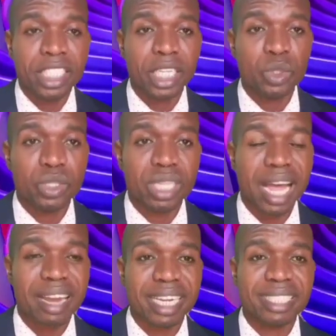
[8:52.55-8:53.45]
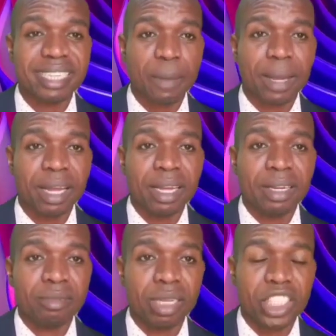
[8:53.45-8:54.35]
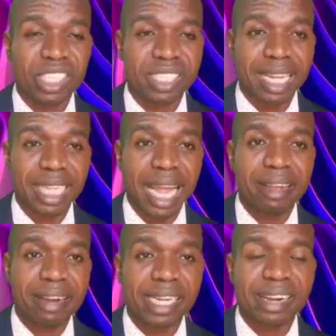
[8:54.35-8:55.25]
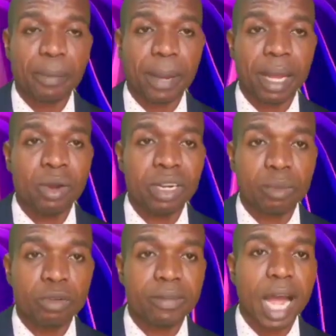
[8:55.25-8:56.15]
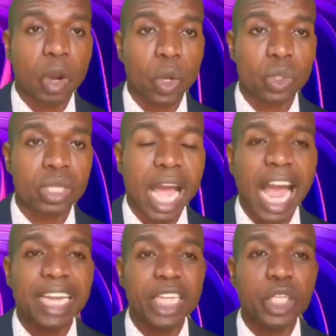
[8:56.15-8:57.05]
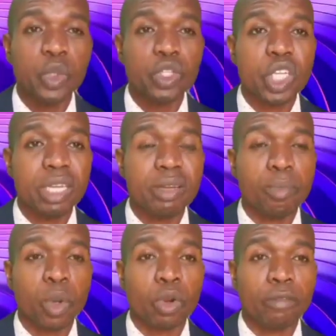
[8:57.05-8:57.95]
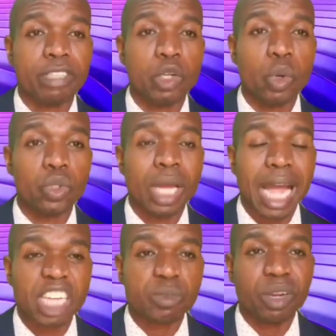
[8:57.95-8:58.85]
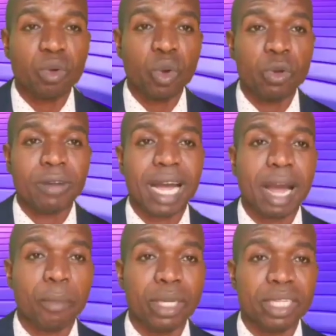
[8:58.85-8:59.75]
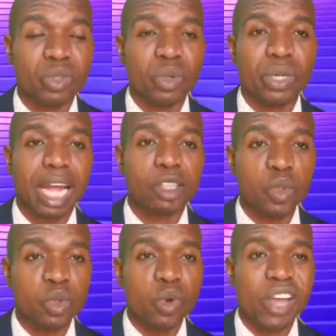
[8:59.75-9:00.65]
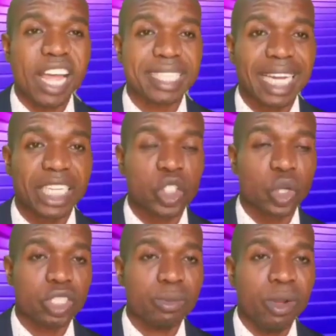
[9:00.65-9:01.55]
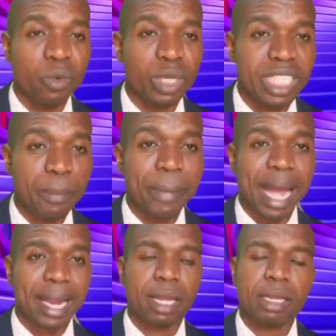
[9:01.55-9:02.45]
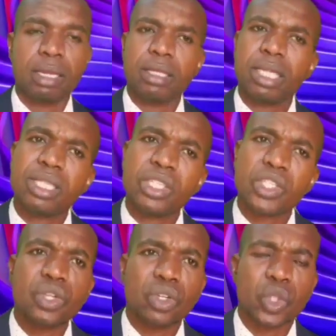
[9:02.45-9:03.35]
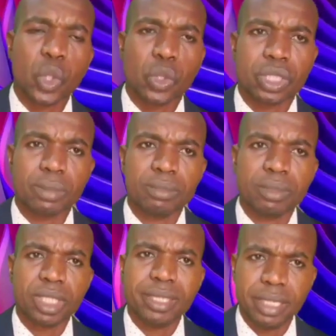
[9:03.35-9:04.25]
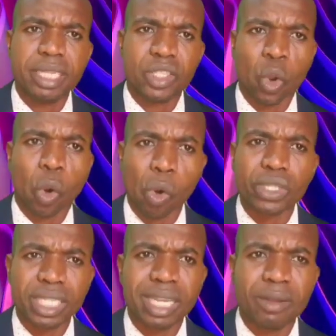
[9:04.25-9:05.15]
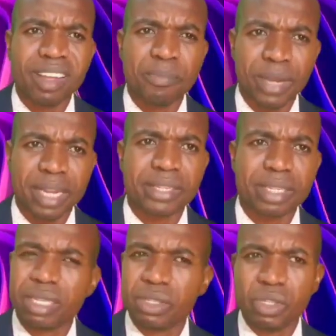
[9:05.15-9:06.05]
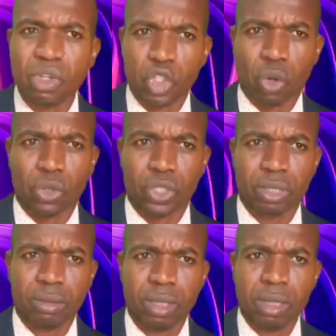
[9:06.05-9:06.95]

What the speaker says: They used that red wrapper. She started tying red wrapper, remove her clothes, and they used the blood of the goat and sprinkle all over her body, told her to go enter the church with the bag. This is not church. This is a cultic place. This is not church.